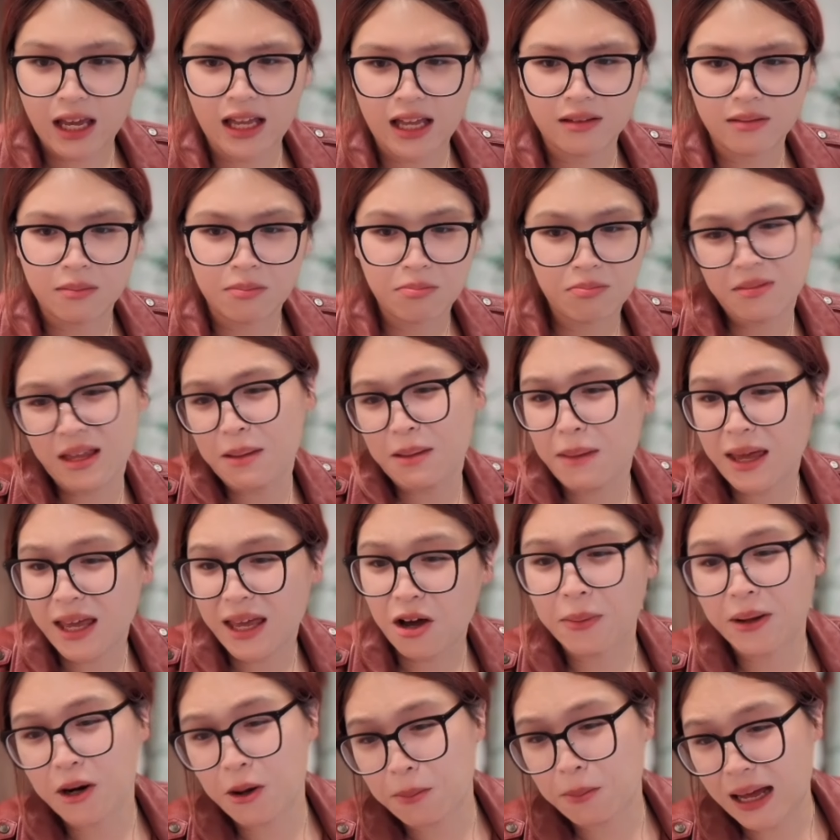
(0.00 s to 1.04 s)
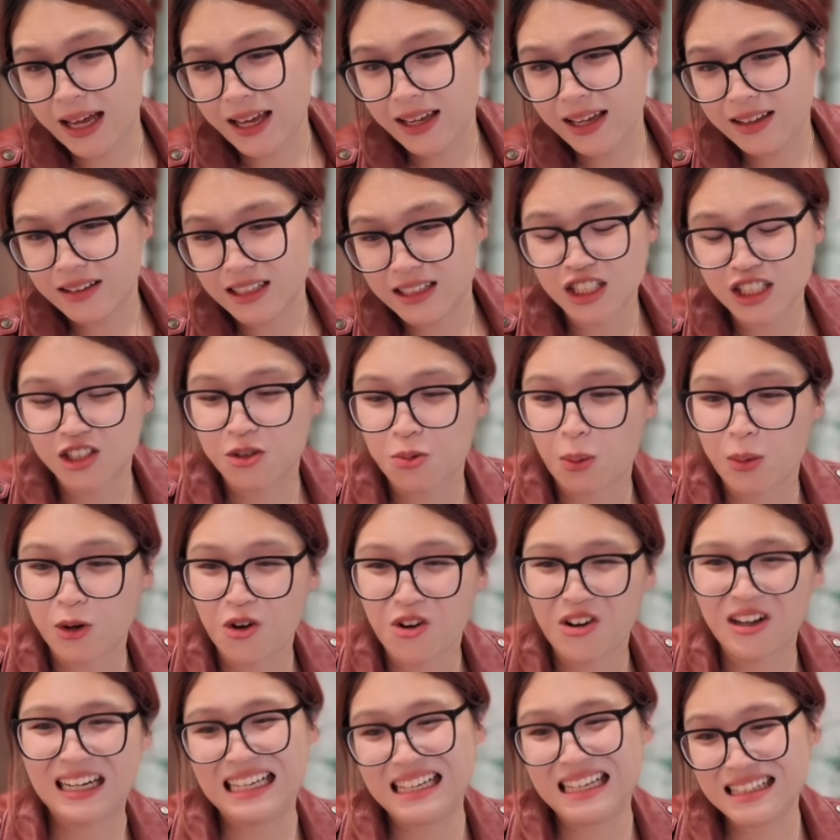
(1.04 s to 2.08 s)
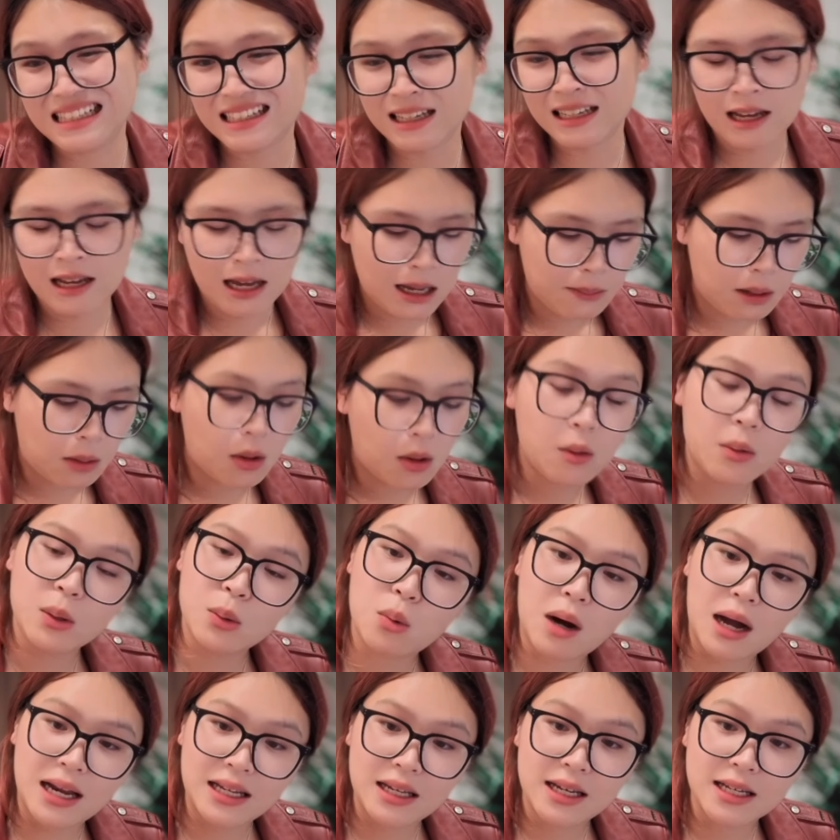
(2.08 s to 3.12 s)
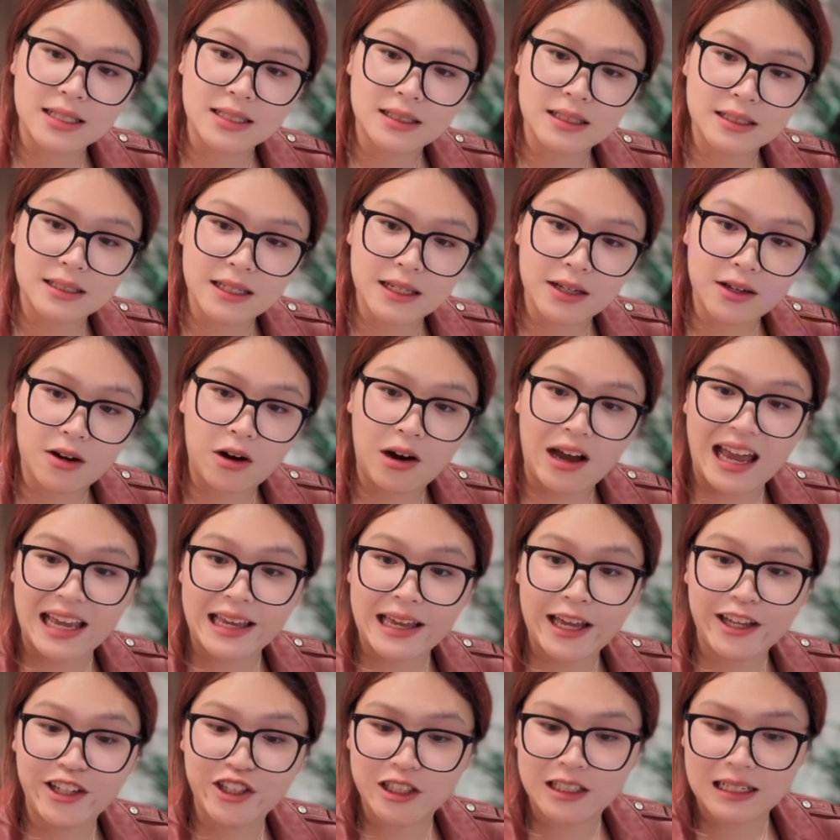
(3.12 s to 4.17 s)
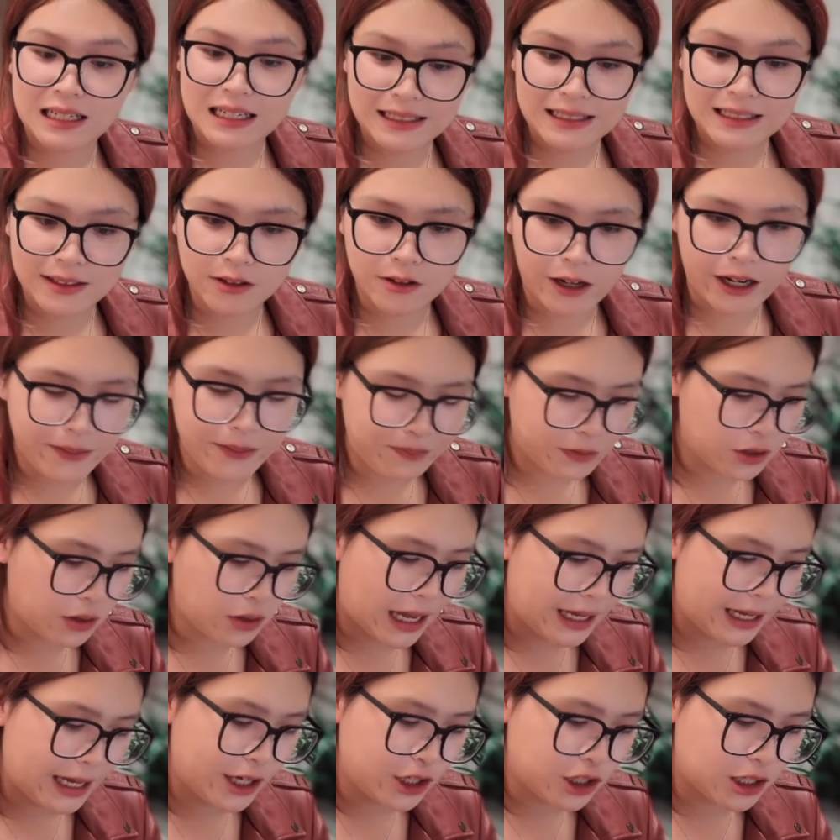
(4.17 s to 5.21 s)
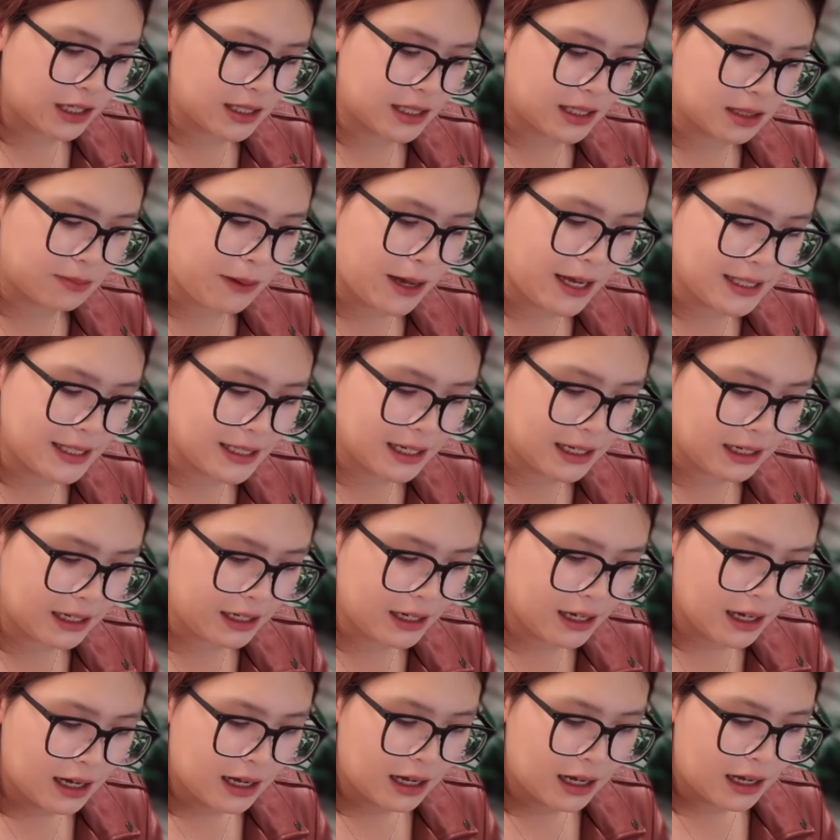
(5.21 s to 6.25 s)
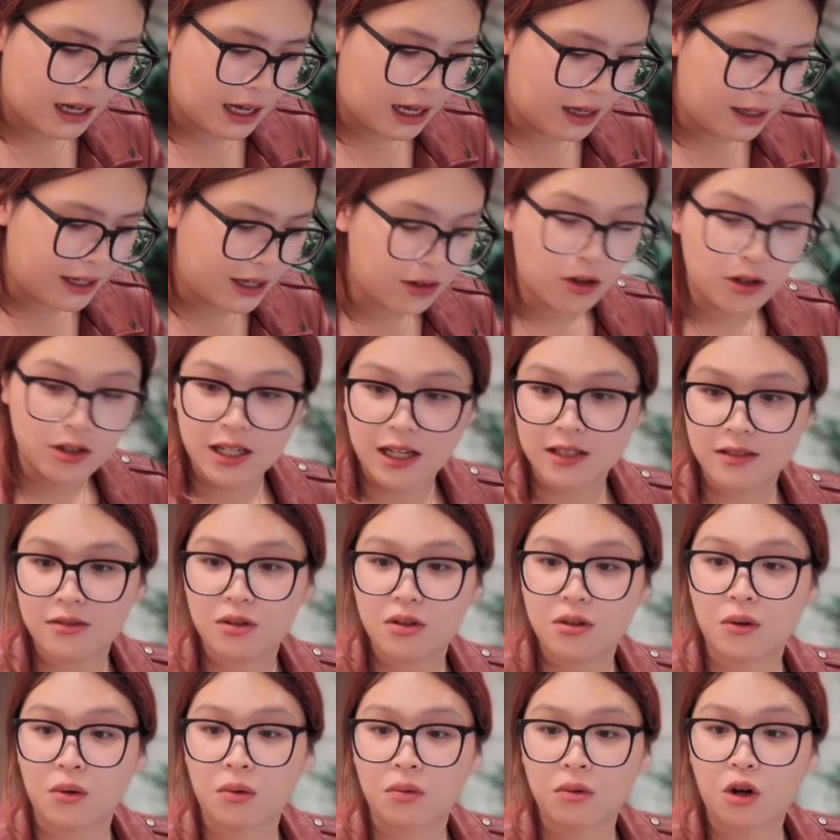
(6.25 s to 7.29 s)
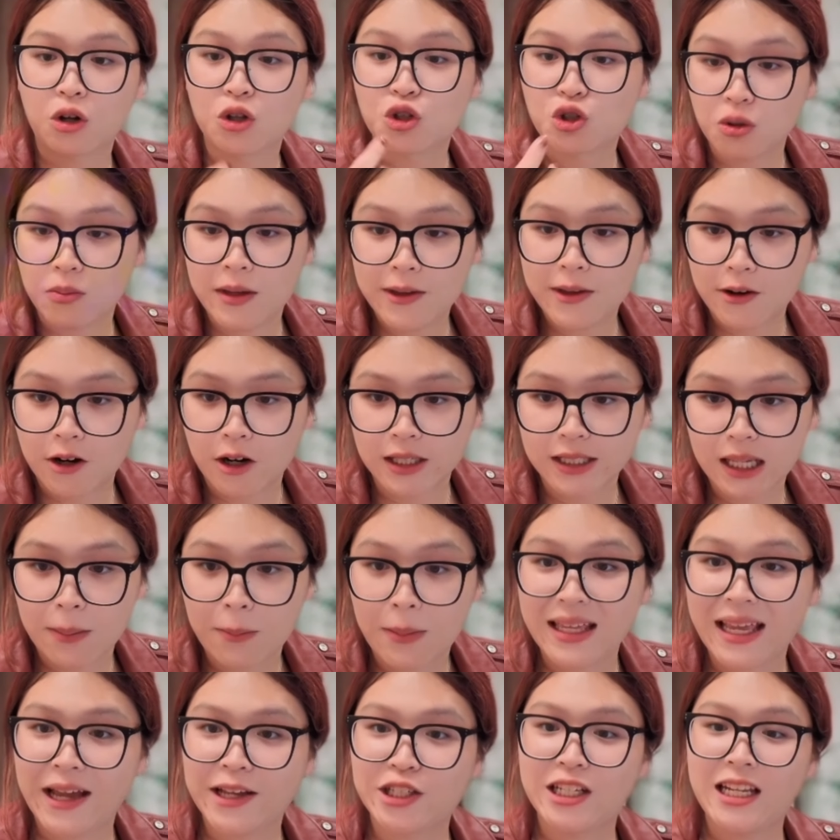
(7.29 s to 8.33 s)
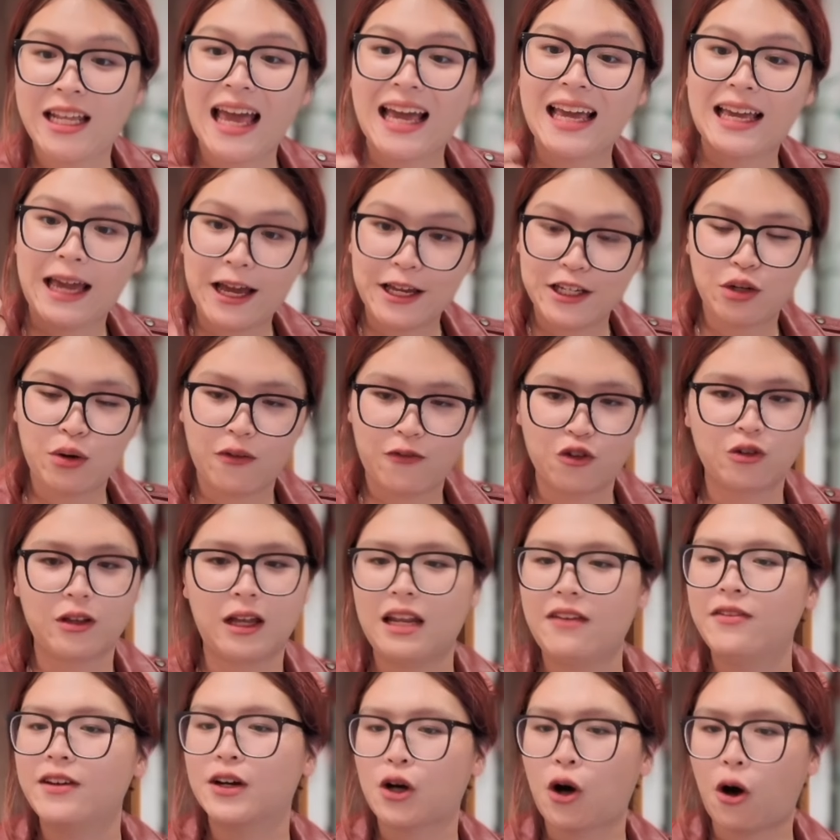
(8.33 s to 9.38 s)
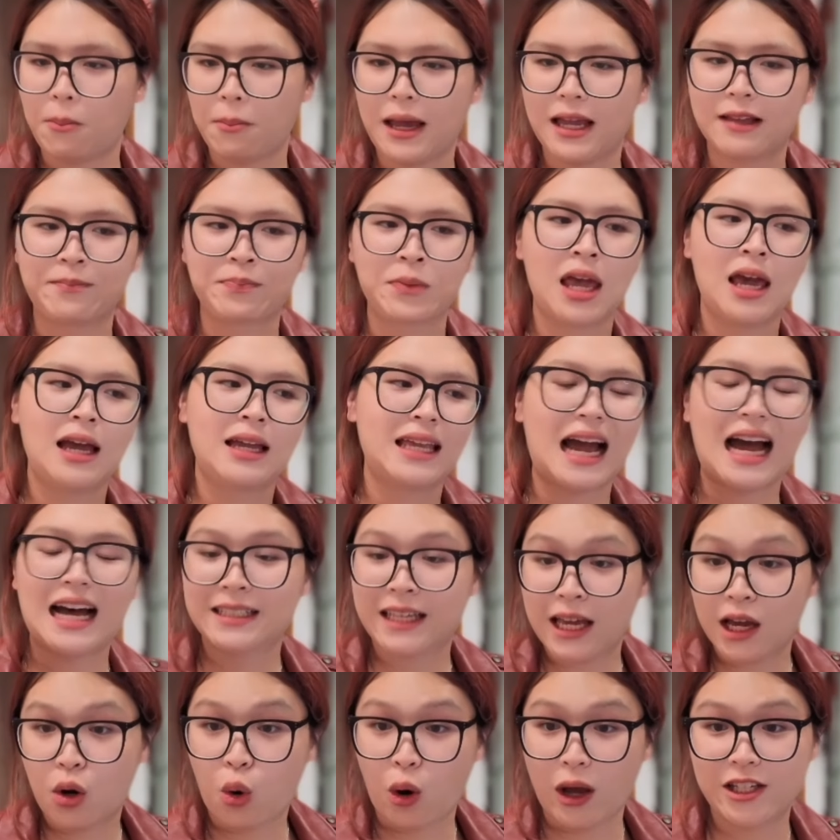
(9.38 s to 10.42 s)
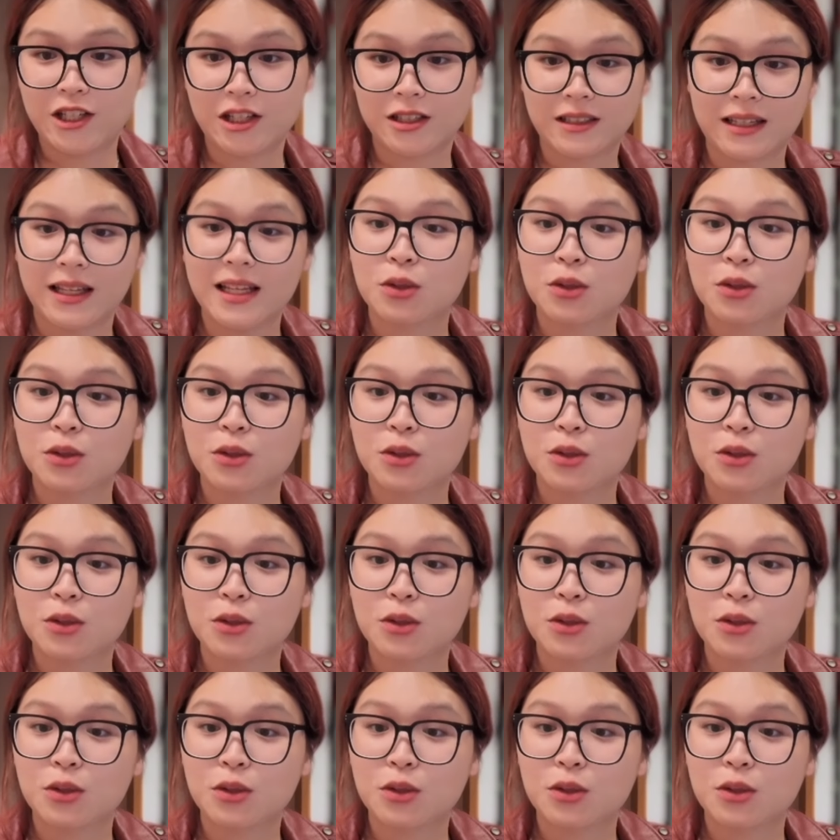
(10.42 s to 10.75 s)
And they may or may not buy. This is what we call leads. But what we want is this thing called engaged leads, right? So engaged leads is basically, they're not just, consuming your content, but they're actually engaging with you. They're leaving a comment. They're asking questions.